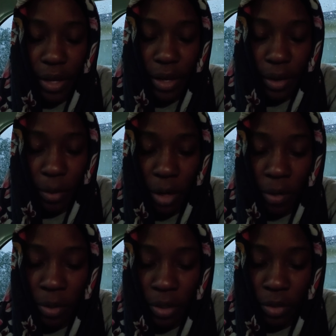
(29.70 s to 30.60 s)
and I'm
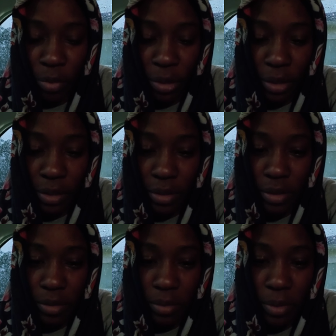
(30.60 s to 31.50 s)
coming in
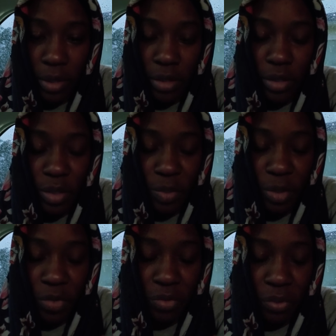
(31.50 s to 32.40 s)
obedience to
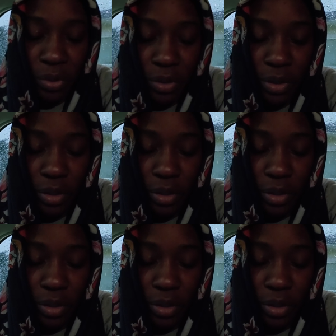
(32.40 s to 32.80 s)
speak forth